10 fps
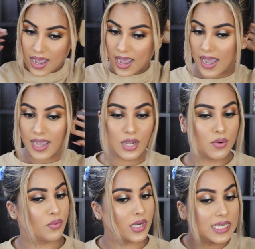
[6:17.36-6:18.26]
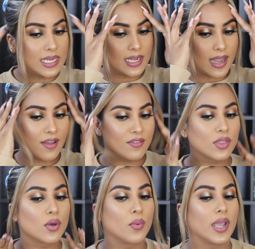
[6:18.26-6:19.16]
I really love
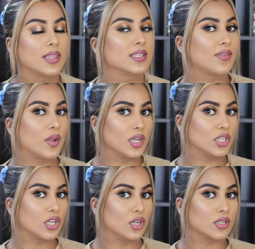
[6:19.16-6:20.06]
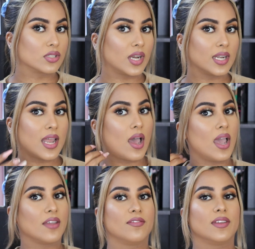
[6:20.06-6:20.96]
the way this foundation looks right now.
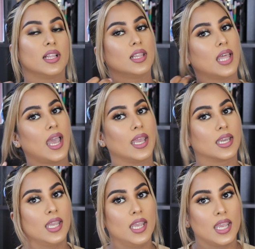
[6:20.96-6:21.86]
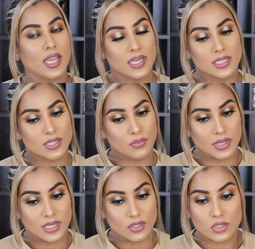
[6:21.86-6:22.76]
I feel like it is a
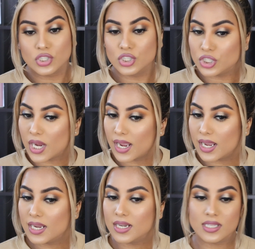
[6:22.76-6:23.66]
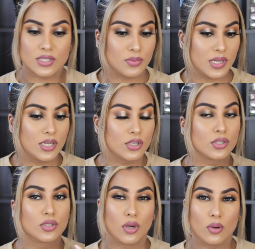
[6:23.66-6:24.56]
really good shade. It's a really
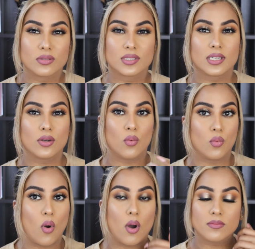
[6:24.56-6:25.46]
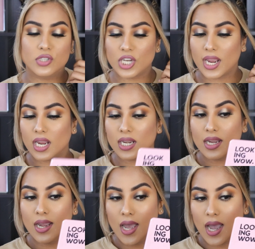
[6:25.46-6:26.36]
good golden warm shade.
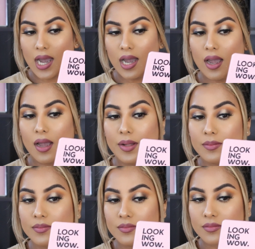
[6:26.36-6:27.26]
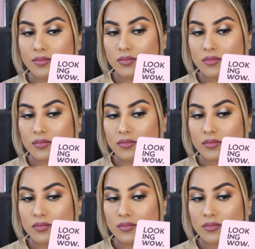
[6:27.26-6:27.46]
I